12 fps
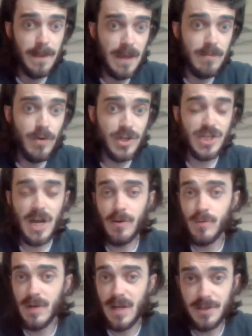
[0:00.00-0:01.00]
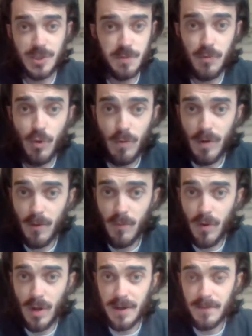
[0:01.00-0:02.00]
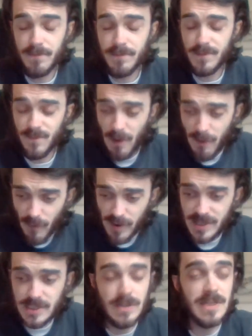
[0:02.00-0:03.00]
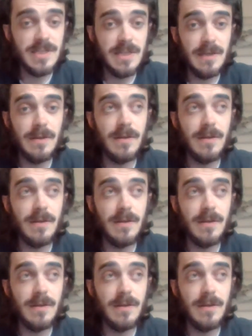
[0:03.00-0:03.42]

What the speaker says: in my channel and sport worldwide. Very, very interesting.